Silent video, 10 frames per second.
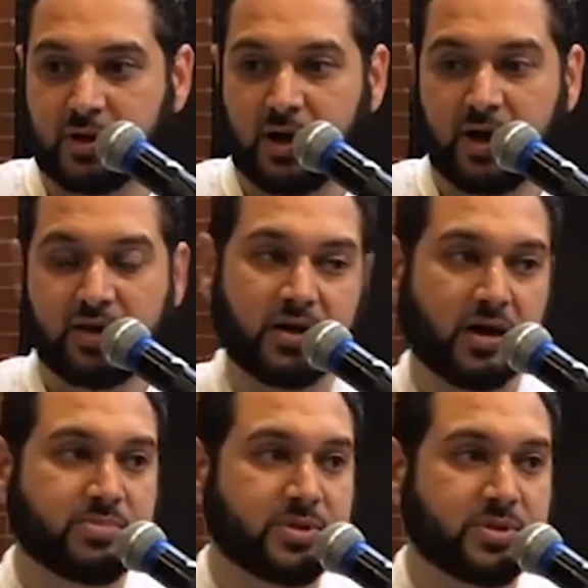And there
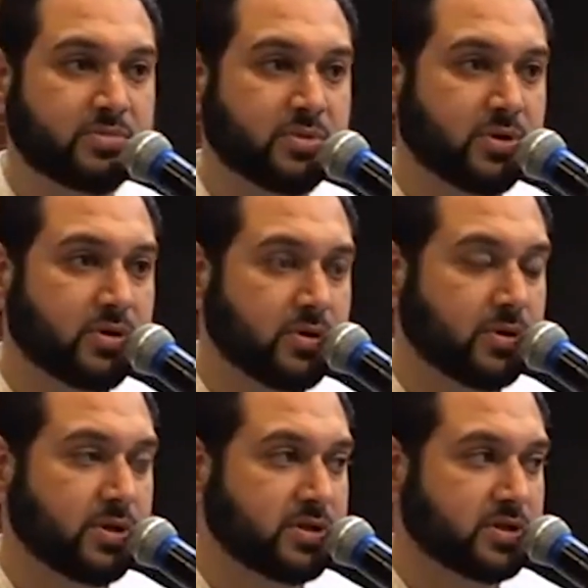are people
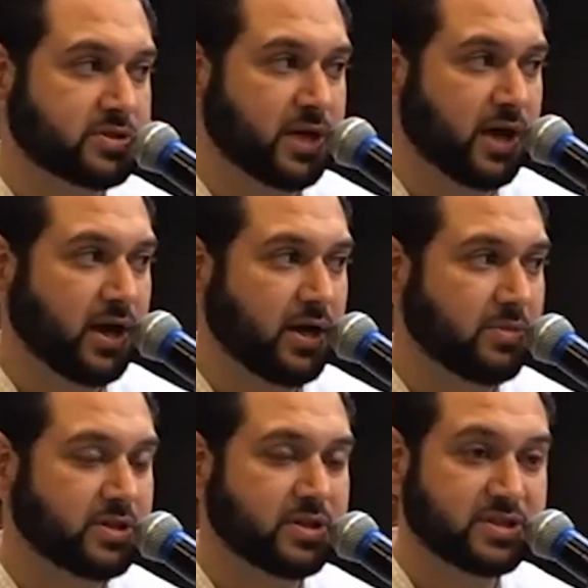in this time,
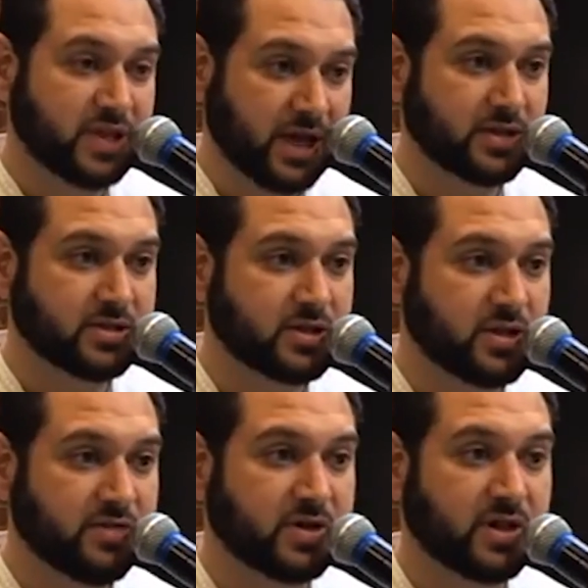in this age,
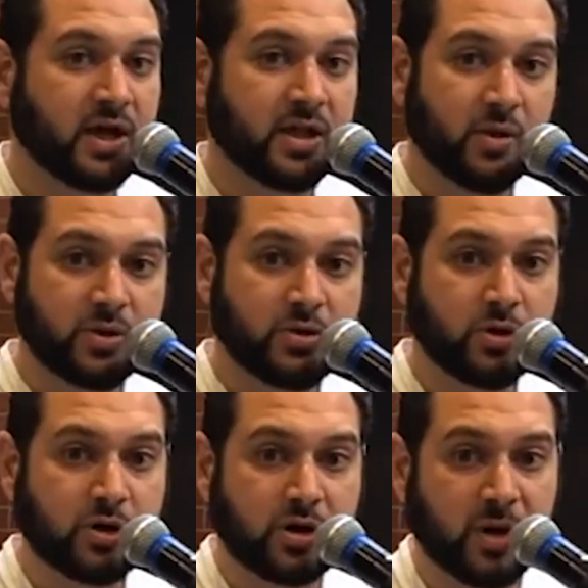living, that when you
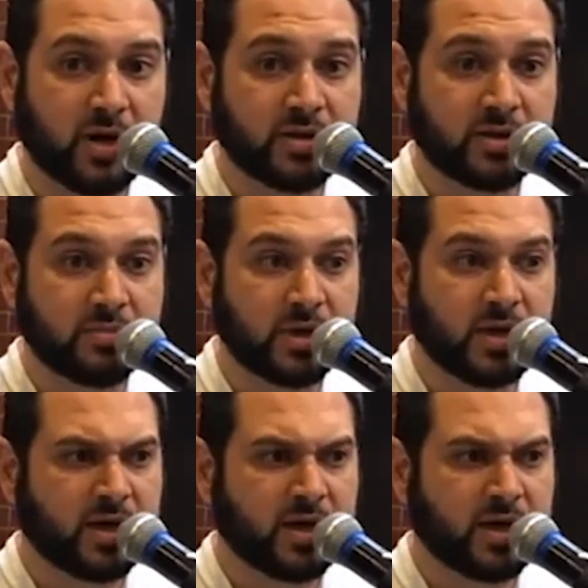look upon them,